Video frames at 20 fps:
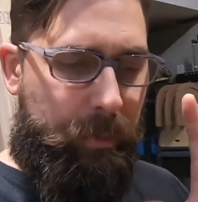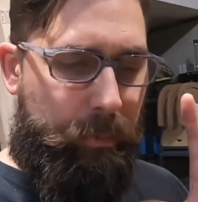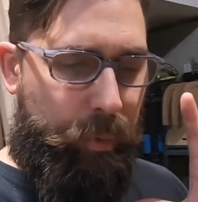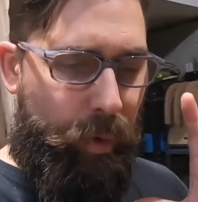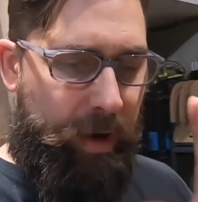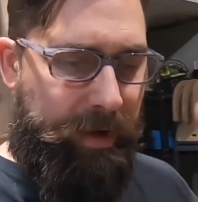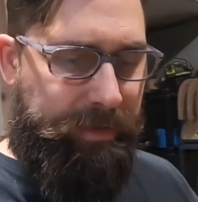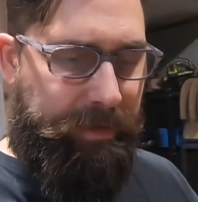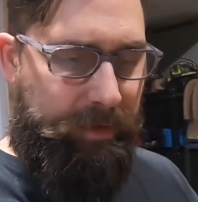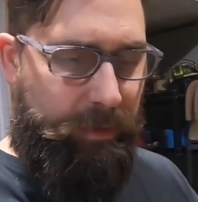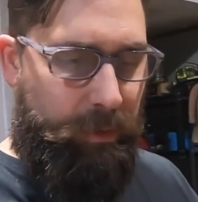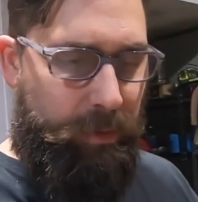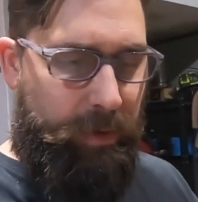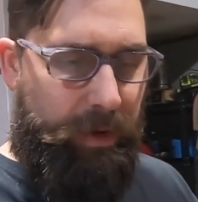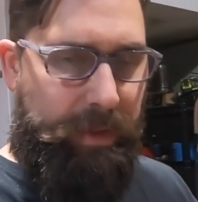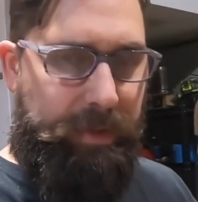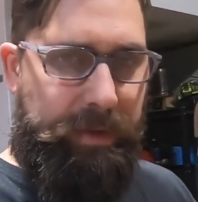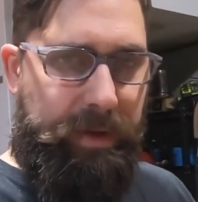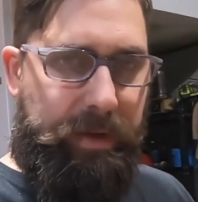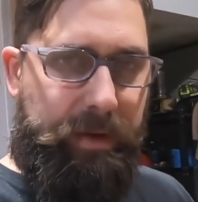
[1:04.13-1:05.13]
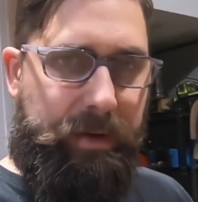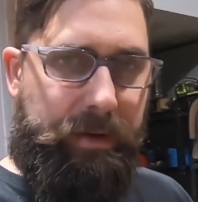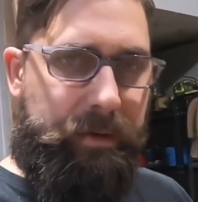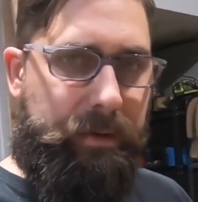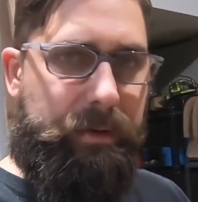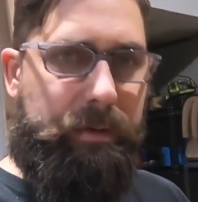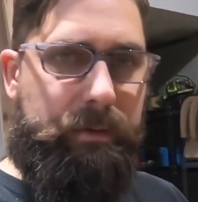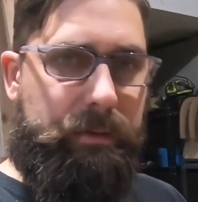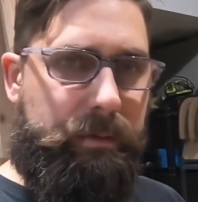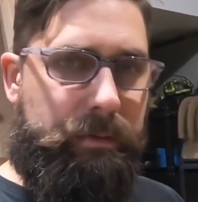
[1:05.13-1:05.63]
the bracing on and then
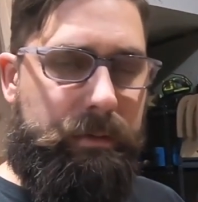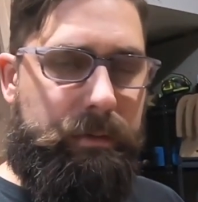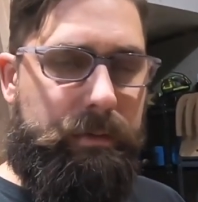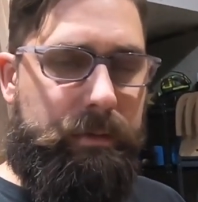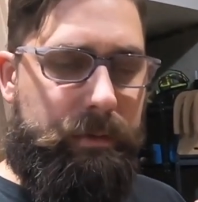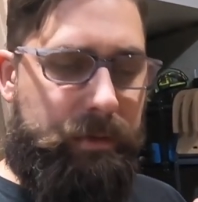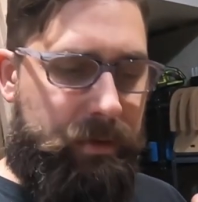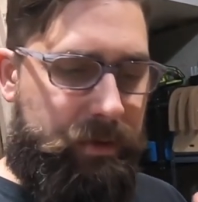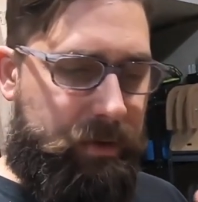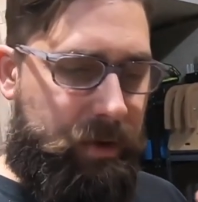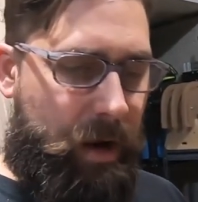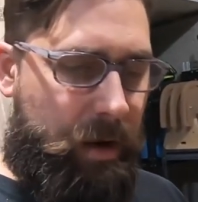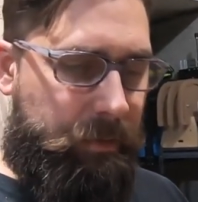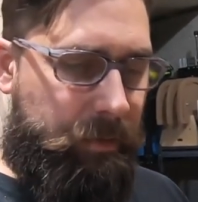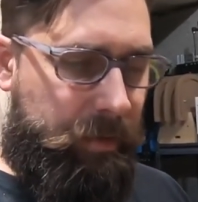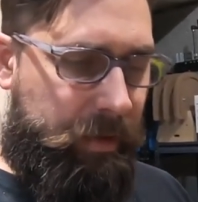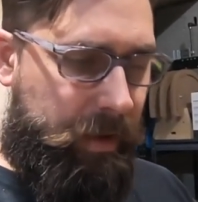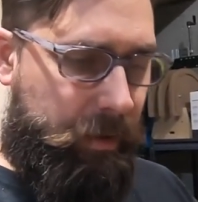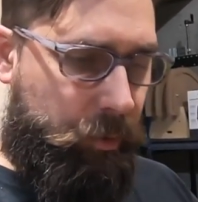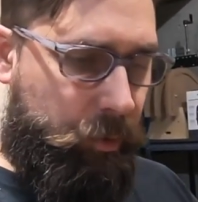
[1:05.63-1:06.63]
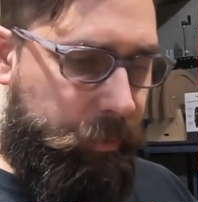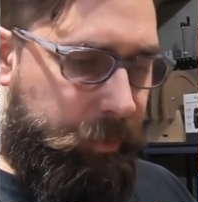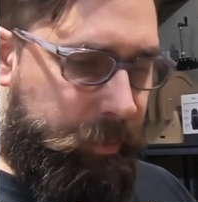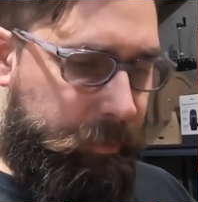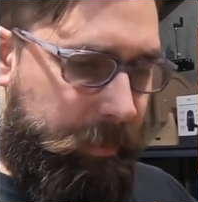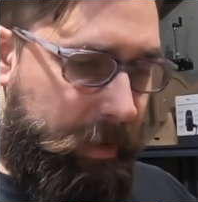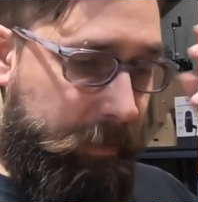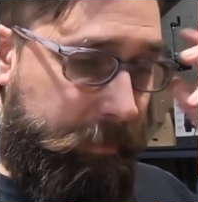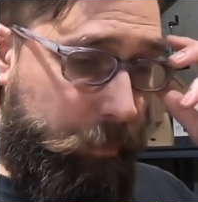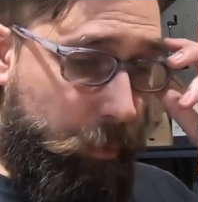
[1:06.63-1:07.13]
discover that,
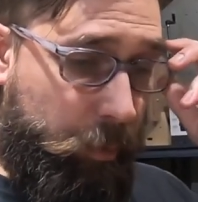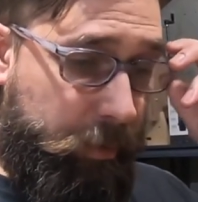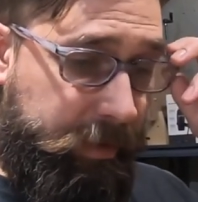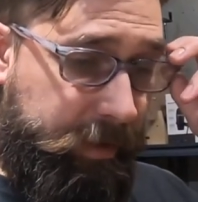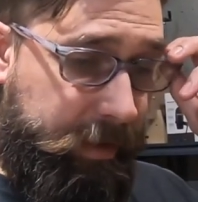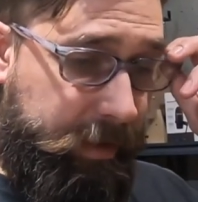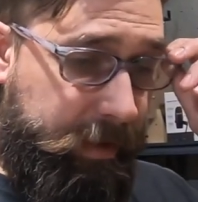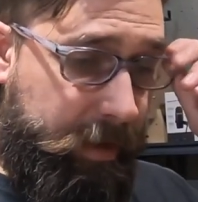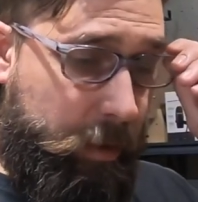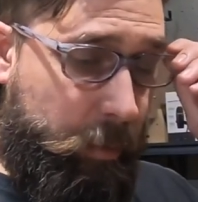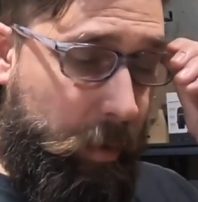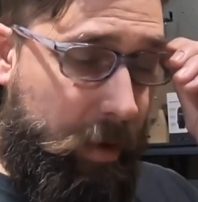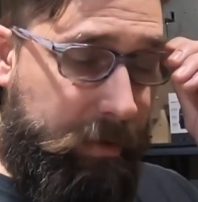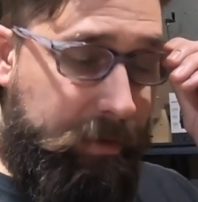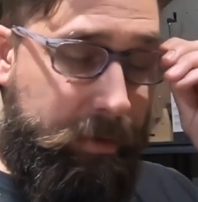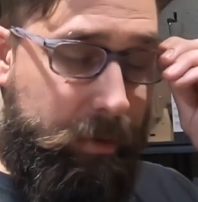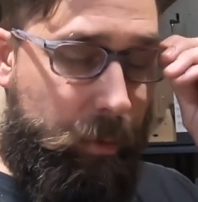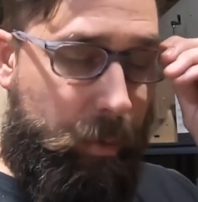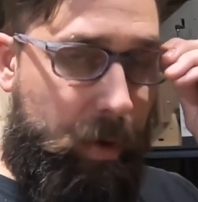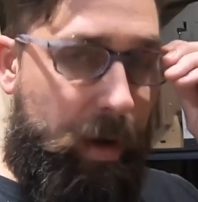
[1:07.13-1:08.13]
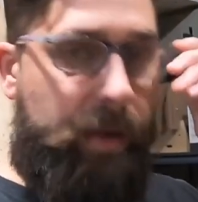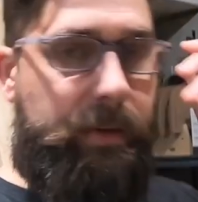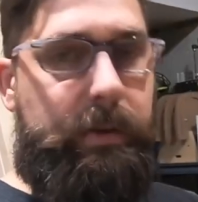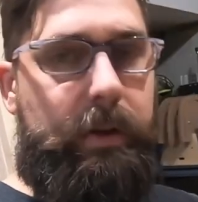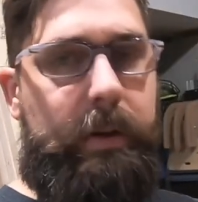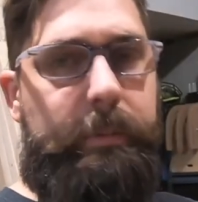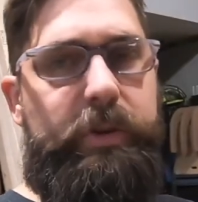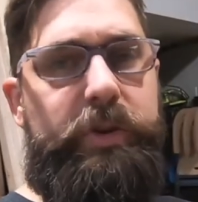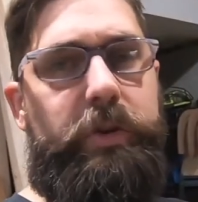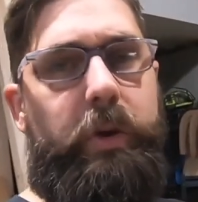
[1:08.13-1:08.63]
oops, my Florentine cutaway's in the way.
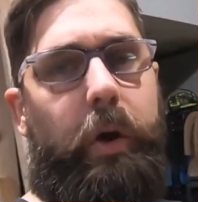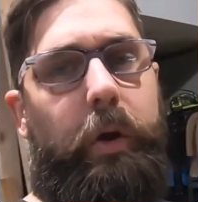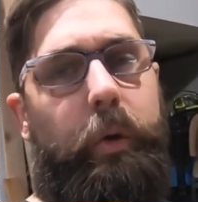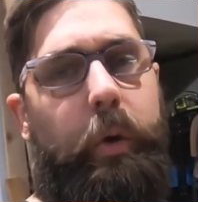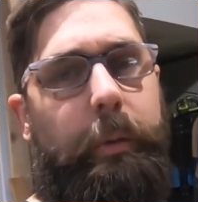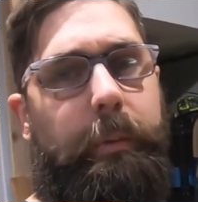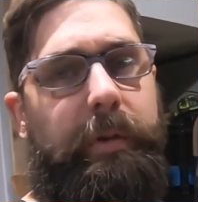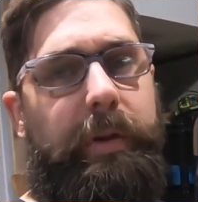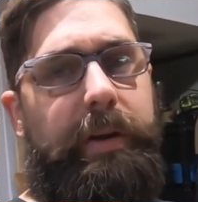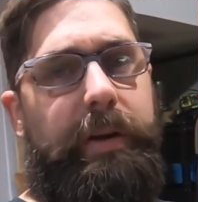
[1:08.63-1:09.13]
So let me show you what I'm